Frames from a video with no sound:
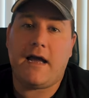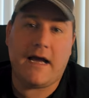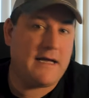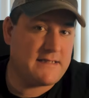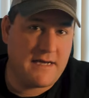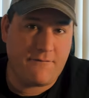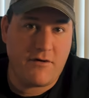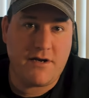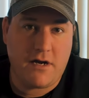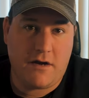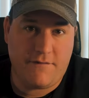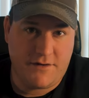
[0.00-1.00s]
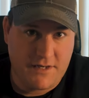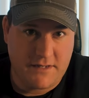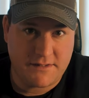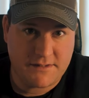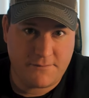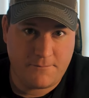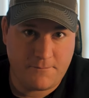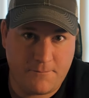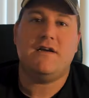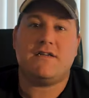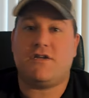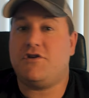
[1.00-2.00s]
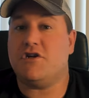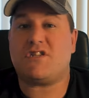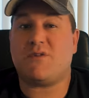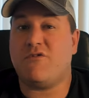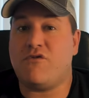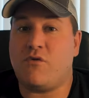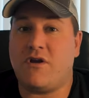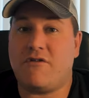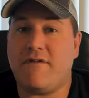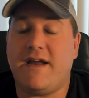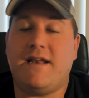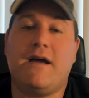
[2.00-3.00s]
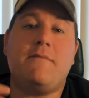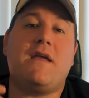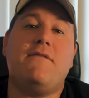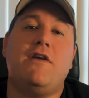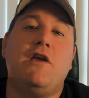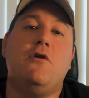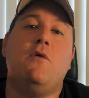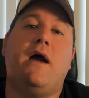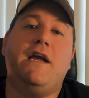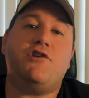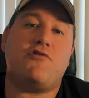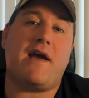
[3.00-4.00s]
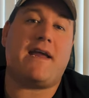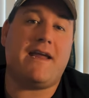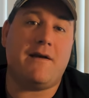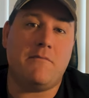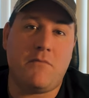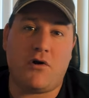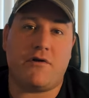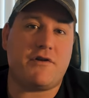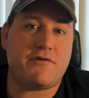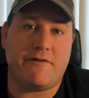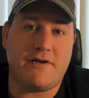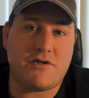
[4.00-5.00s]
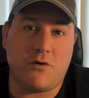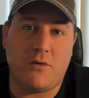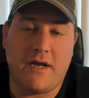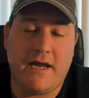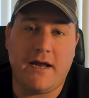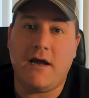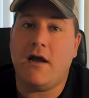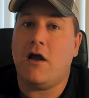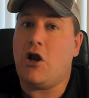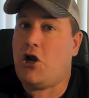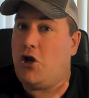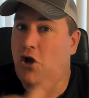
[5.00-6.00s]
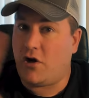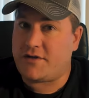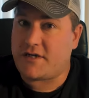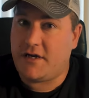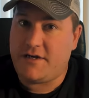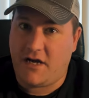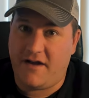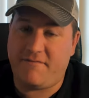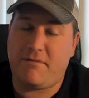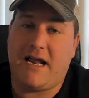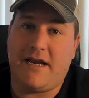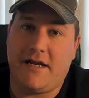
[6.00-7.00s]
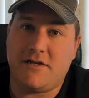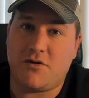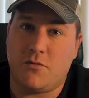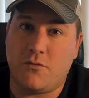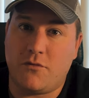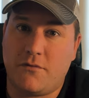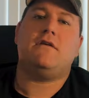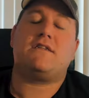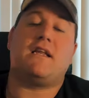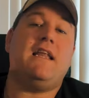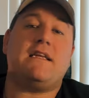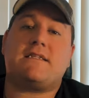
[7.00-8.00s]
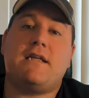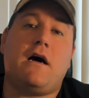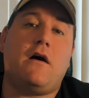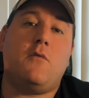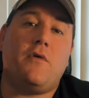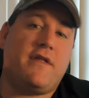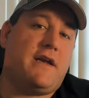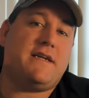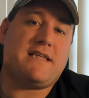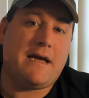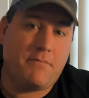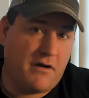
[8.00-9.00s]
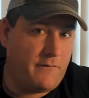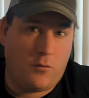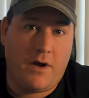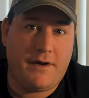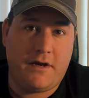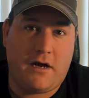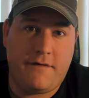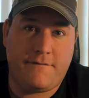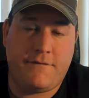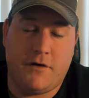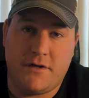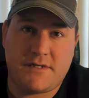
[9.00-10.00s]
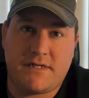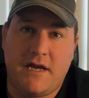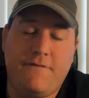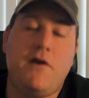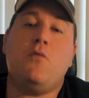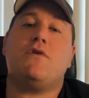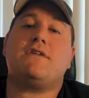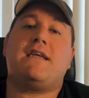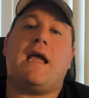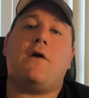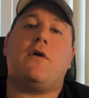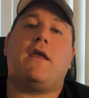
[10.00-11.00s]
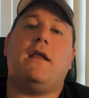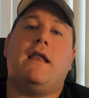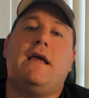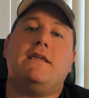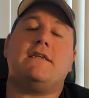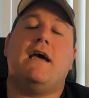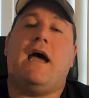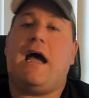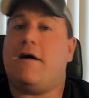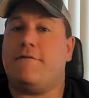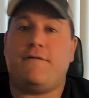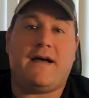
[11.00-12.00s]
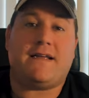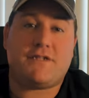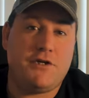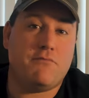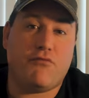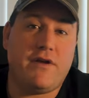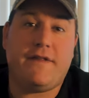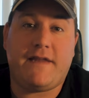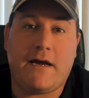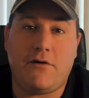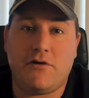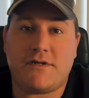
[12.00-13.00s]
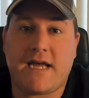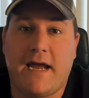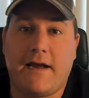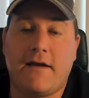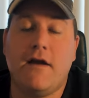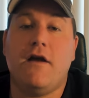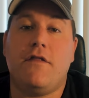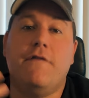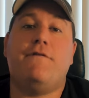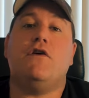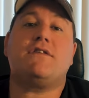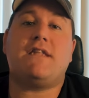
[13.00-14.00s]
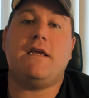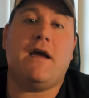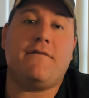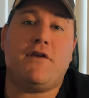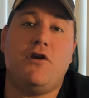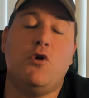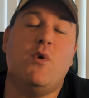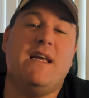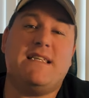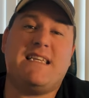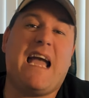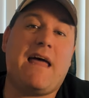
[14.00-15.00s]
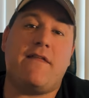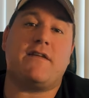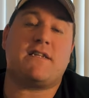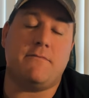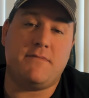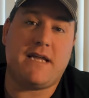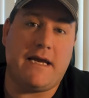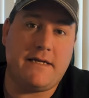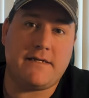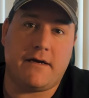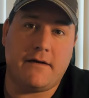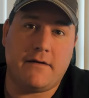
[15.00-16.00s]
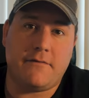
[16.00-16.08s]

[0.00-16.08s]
as every diver does. So just so we're all agreed, I'm giving you a tracking and monitoring tool here, not a dive planning tool. So let's start with an example of one dive first. If you want to calculate how fast you breathe down your tank, the first thing you have to do is gather some data.